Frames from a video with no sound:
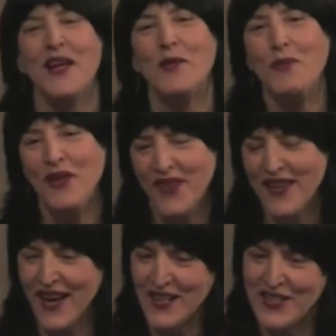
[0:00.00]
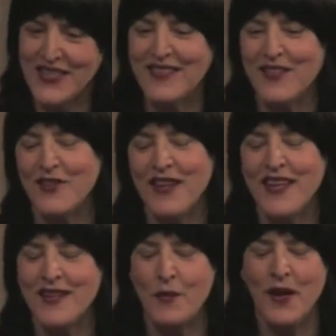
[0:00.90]
beefy guy just sit there and eat
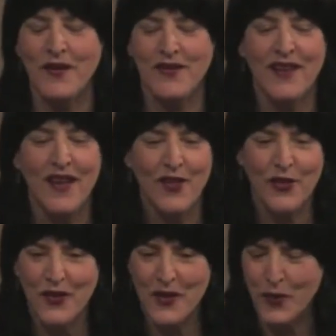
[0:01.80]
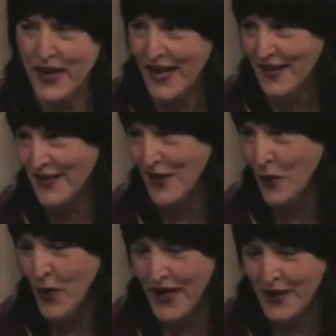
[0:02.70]
about 30 bananas all
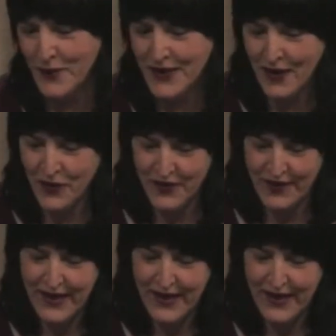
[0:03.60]
by himself, and